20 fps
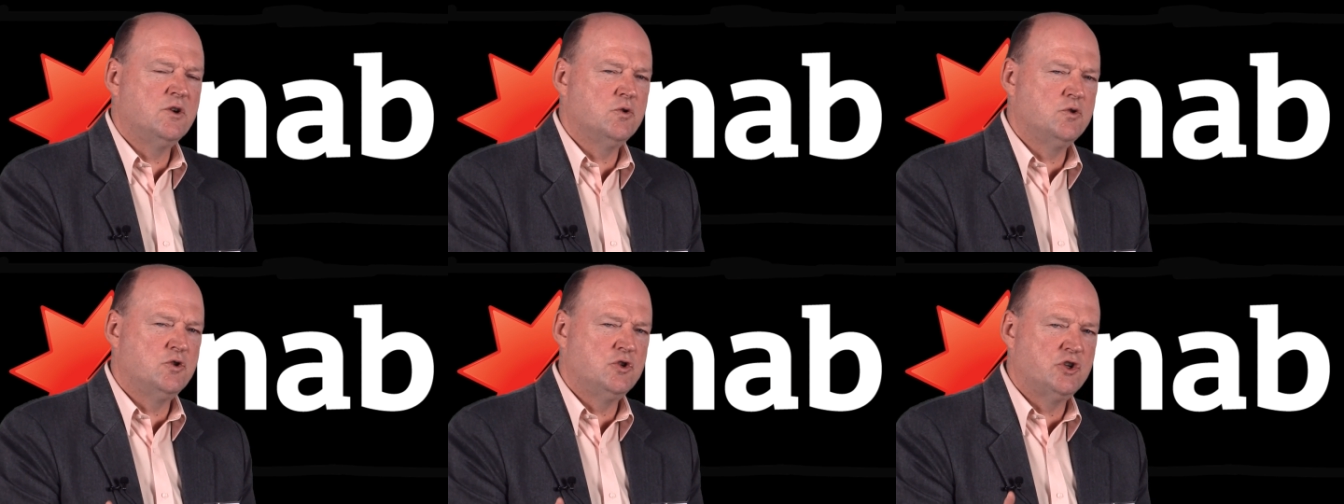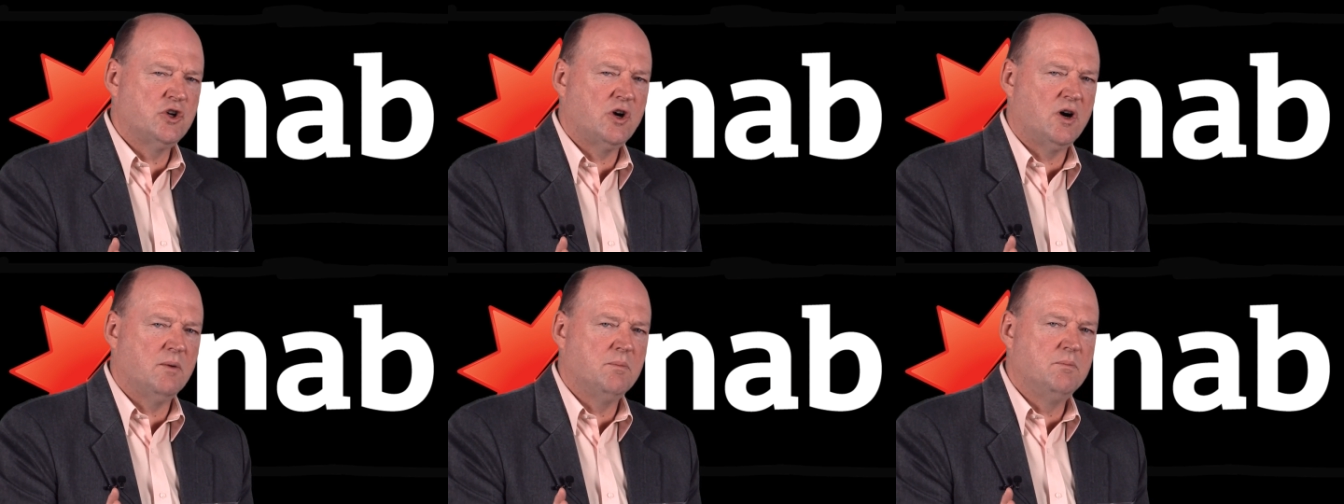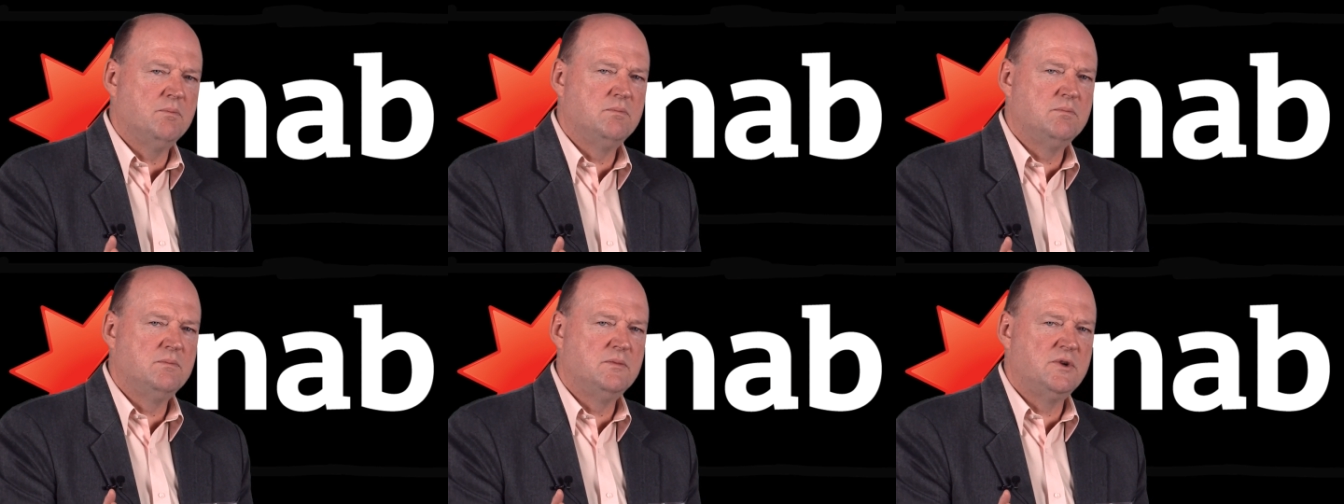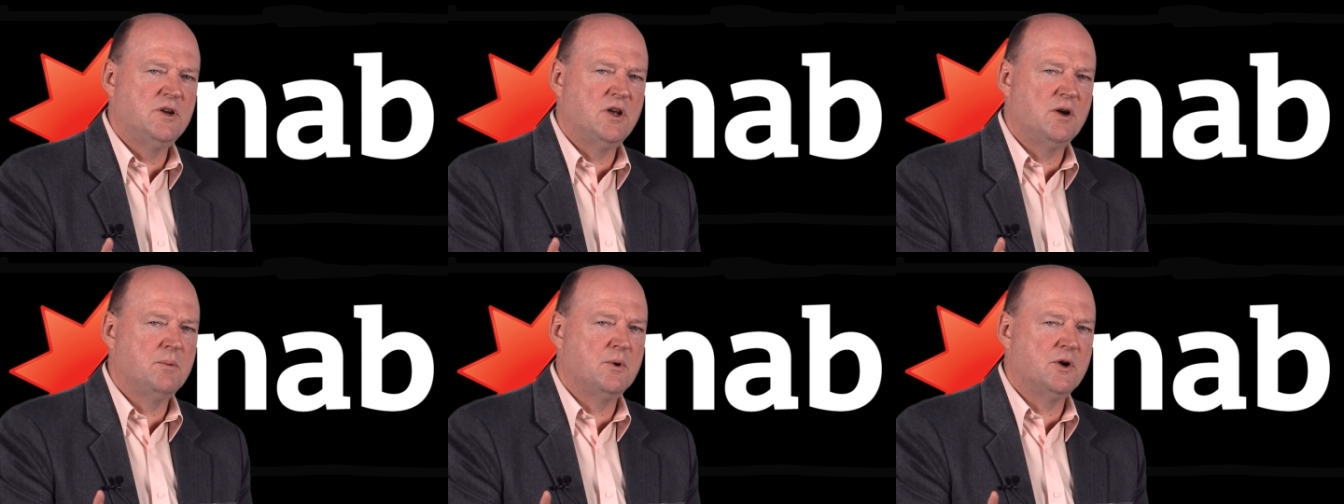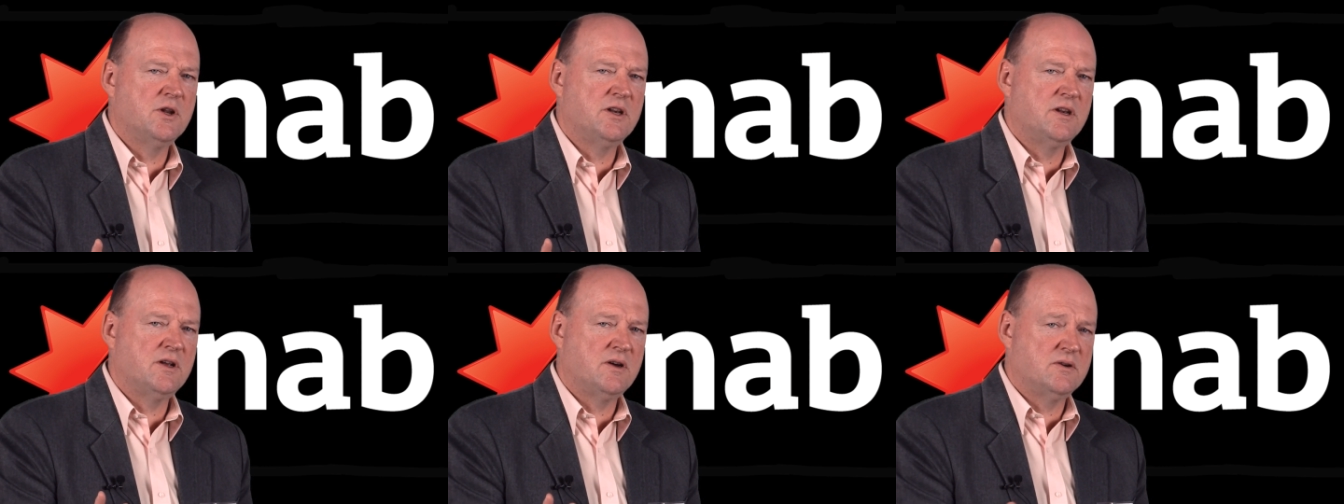good job,
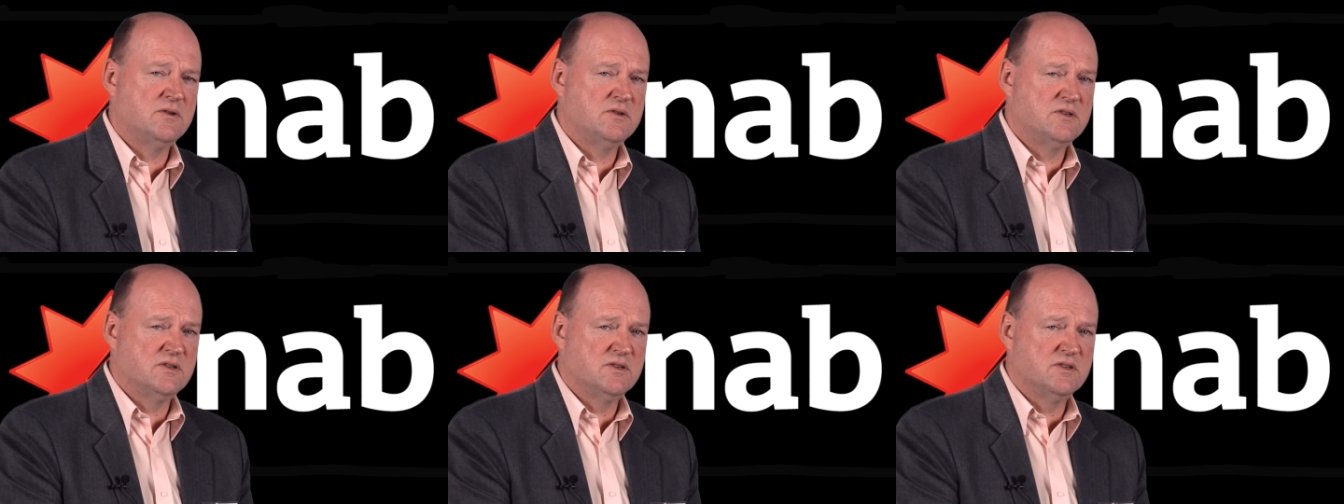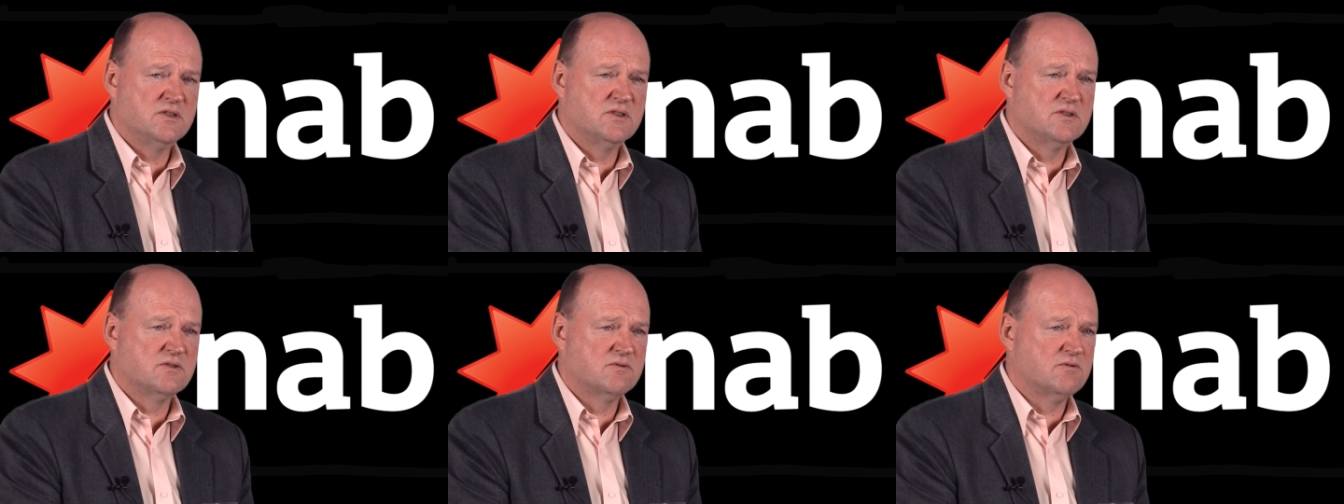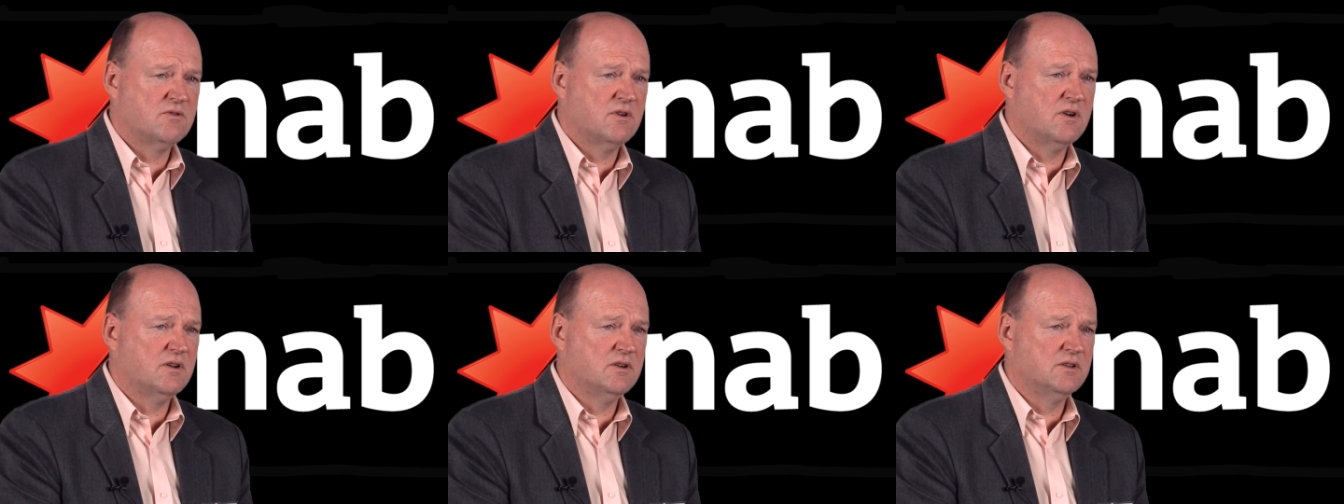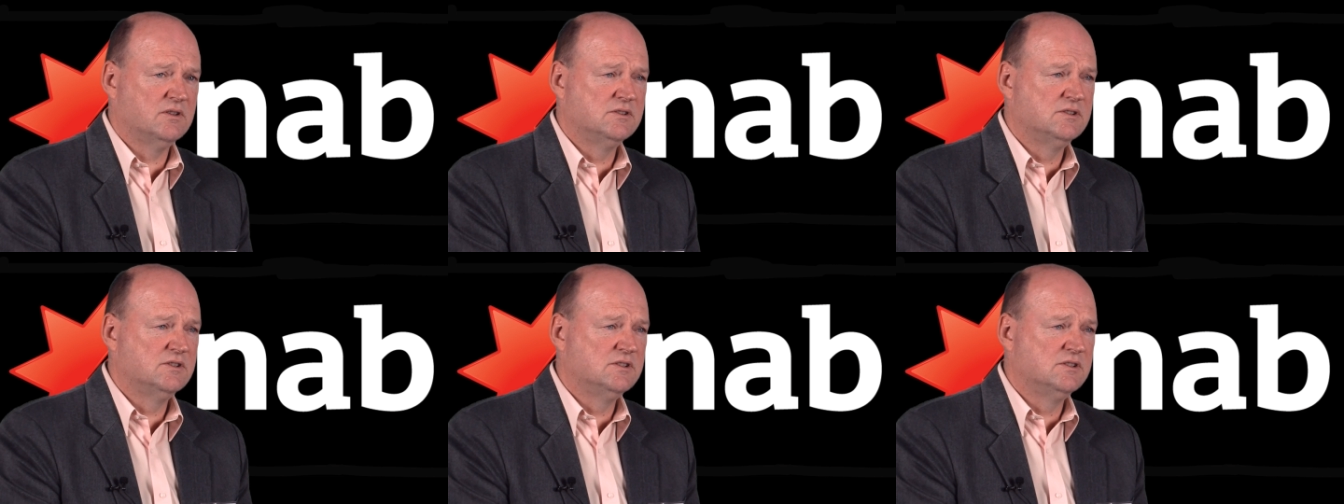nobody notices, right?